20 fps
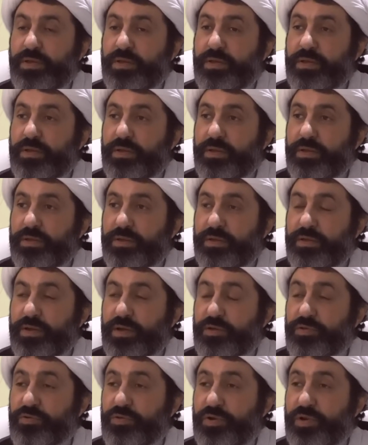uh,
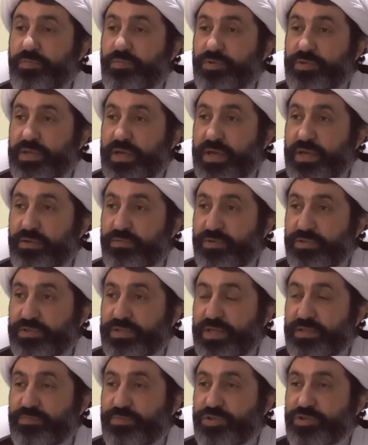Ayatollah Mutahari was
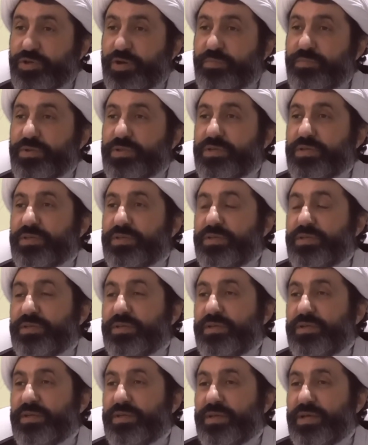that much committed
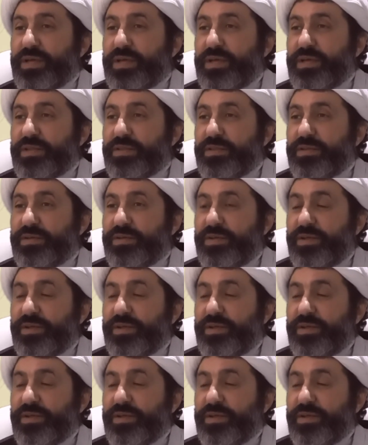and